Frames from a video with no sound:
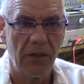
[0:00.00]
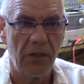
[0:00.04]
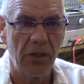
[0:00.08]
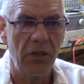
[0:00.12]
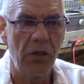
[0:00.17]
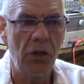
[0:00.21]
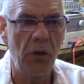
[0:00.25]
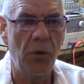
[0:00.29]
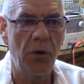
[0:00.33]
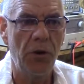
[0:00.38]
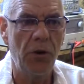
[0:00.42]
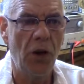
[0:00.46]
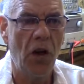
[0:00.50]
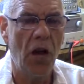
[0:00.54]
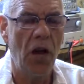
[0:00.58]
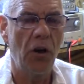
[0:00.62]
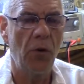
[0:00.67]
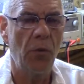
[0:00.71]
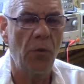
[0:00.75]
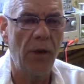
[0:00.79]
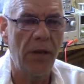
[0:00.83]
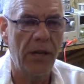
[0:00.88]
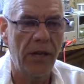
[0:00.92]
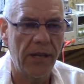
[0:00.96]
you will
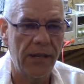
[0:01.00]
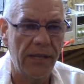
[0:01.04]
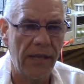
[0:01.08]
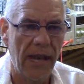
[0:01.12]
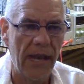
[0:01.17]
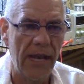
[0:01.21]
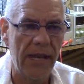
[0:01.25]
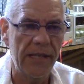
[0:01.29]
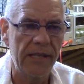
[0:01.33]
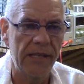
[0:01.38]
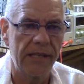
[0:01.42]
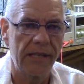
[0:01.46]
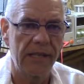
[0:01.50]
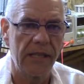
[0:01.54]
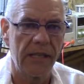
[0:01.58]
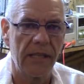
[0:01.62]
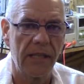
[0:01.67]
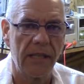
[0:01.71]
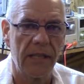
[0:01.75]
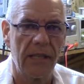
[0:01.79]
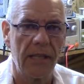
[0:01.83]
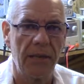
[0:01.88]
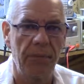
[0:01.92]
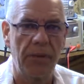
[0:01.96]
not recognize,
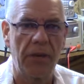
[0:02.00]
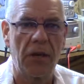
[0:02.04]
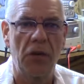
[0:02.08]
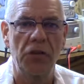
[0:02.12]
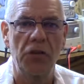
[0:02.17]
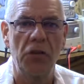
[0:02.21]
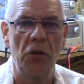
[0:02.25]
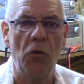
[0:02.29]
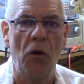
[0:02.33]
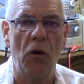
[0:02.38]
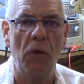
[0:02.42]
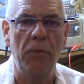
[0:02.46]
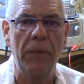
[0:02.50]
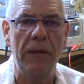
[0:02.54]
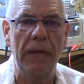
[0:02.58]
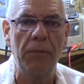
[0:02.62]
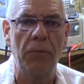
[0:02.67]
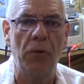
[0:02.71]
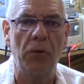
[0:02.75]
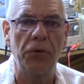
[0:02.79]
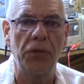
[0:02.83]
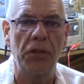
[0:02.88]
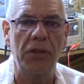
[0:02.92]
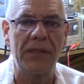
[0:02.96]
because you won't be
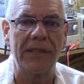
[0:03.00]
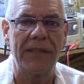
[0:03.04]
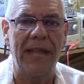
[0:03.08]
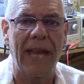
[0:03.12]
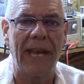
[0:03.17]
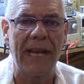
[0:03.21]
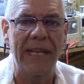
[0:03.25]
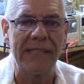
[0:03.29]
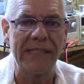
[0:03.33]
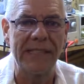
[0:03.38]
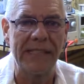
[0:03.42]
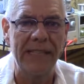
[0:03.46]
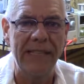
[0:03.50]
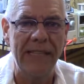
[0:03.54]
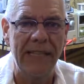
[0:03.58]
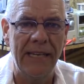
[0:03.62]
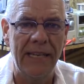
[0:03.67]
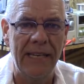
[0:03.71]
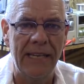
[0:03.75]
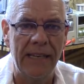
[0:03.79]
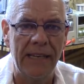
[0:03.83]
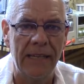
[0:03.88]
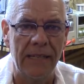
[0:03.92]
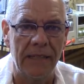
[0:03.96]
able to taste the
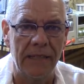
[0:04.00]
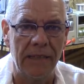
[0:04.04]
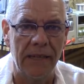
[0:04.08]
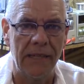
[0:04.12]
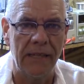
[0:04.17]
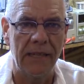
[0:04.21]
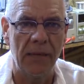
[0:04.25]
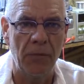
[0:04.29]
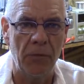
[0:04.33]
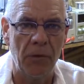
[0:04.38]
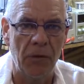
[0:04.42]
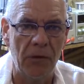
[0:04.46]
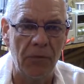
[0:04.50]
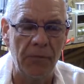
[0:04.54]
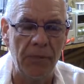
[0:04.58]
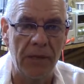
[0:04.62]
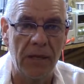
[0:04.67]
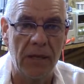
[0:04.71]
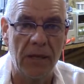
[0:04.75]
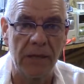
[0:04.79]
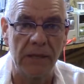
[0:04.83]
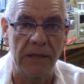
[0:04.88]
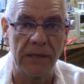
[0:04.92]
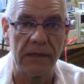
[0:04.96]
air anymore,
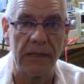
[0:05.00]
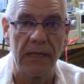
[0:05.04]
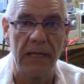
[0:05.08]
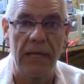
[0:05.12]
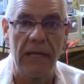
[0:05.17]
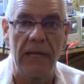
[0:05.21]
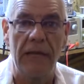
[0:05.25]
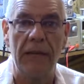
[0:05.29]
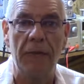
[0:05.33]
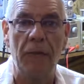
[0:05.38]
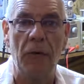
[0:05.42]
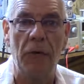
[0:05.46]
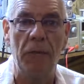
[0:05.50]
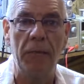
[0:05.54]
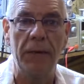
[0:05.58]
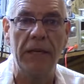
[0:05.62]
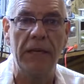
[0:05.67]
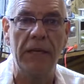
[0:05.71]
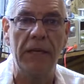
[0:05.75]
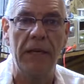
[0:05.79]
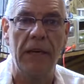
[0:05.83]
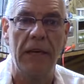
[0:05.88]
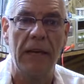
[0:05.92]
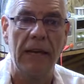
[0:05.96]
because it will
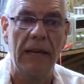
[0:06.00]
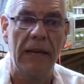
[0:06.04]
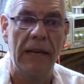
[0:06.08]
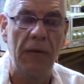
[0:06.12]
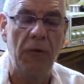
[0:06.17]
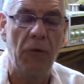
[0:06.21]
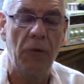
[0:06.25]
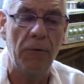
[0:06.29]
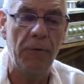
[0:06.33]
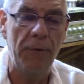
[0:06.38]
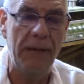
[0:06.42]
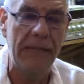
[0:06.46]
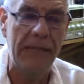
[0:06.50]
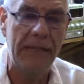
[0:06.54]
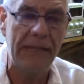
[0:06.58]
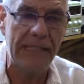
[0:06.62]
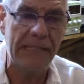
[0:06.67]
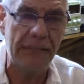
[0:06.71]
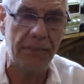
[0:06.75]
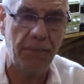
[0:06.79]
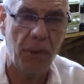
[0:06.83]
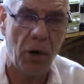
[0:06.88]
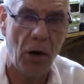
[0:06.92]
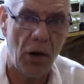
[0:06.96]
be
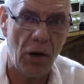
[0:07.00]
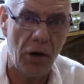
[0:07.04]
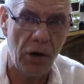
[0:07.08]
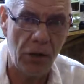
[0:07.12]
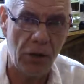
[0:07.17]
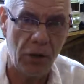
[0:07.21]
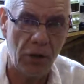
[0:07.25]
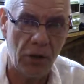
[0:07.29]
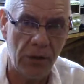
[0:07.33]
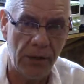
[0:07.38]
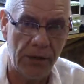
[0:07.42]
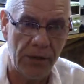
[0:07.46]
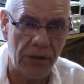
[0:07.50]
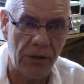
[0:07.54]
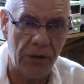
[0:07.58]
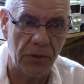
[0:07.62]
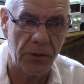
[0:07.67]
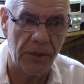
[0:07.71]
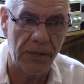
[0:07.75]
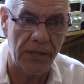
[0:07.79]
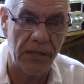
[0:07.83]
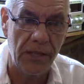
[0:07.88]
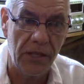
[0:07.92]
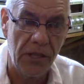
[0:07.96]
less particle into
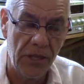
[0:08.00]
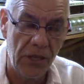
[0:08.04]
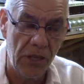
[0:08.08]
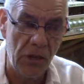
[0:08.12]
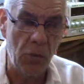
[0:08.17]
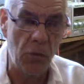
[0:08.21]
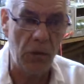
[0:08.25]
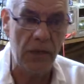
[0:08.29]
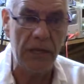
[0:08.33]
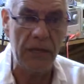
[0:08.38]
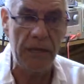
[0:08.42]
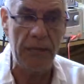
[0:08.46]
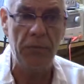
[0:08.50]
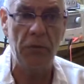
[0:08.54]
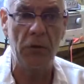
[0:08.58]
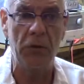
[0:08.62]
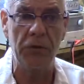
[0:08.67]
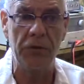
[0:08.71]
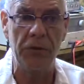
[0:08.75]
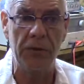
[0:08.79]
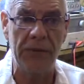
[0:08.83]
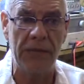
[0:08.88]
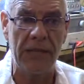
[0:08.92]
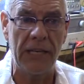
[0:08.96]
it. You will be
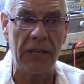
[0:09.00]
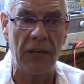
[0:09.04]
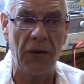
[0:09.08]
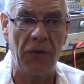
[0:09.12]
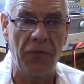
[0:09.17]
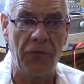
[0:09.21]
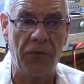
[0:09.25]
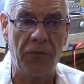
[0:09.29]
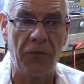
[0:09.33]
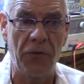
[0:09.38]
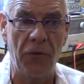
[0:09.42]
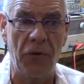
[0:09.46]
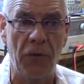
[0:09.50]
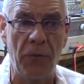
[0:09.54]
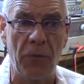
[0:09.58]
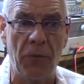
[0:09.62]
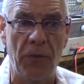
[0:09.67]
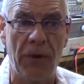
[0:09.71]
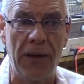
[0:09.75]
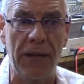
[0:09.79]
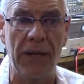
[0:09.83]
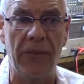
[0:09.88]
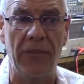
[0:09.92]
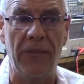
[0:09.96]
able to take a full
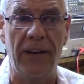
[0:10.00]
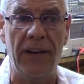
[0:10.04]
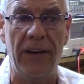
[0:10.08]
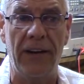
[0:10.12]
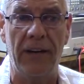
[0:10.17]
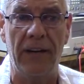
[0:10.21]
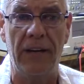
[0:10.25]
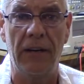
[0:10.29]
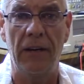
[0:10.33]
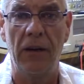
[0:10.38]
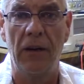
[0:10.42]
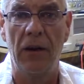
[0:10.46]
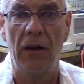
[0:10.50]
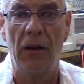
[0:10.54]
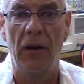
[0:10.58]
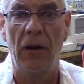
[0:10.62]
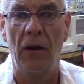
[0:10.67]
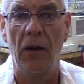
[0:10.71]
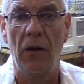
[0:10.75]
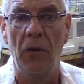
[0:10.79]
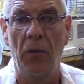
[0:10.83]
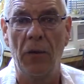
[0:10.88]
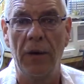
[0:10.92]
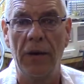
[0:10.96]
breath of air
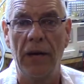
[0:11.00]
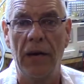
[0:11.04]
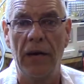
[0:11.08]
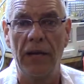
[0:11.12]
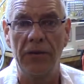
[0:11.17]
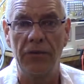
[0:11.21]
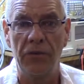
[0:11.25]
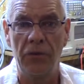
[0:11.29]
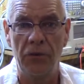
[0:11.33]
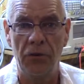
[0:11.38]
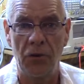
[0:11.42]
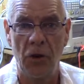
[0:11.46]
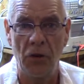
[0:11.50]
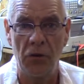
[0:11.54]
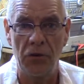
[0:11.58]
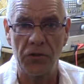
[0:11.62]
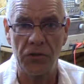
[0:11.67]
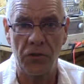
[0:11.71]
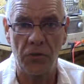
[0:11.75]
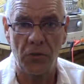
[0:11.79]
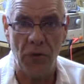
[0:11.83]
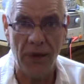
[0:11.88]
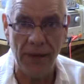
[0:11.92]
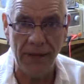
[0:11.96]
without your nose
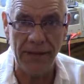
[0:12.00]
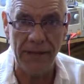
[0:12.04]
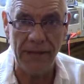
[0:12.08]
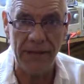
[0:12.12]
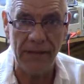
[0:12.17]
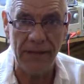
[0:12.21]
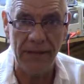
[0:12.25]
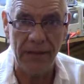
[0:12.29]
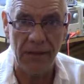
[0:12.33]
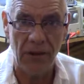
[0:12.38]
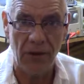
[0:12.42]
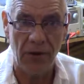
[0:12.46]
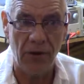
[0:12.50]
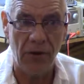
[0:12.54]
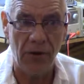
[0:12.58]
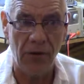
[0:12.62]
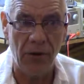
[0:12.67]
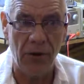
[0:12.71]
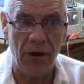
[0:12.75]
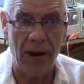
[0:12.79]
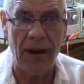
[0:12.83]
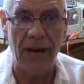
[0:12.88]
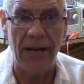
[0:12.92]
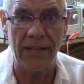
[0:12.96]
running or
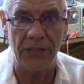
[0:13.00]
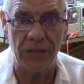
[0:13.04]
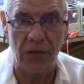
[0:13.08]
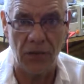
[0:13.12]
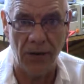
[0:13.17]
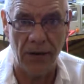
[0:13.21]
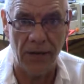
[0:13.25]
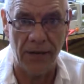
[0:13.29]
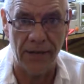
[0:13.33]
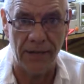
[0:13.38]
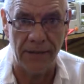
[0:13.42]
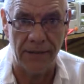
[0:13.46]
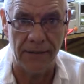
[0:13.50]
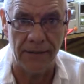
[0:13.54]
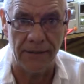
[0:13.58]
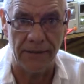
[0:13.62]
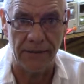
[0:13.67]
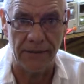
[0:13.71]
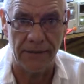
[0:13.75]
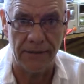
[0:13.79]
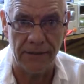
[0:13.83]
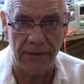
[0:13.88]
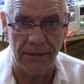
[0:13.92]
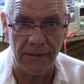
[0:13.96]
your eyes crying
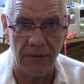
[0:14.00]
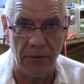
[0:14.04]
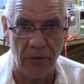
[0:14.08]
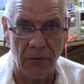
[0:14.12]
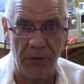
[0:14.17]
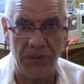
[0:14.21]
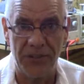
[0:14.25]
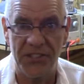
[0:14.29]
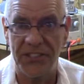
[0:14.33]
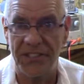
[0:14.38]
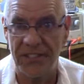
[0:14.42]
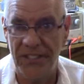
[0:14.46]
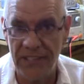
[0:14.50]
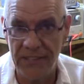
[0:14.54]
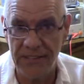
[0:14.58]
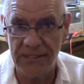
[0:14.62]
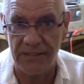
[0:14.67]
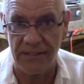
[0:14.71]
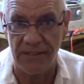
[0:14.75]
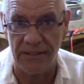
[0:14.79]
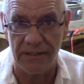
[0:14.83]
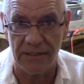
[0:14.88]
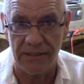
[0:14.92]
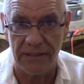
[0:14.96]
or
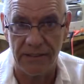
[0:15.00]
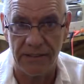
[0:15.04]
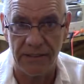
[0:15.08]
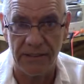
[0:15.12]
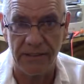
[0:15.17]
sneezing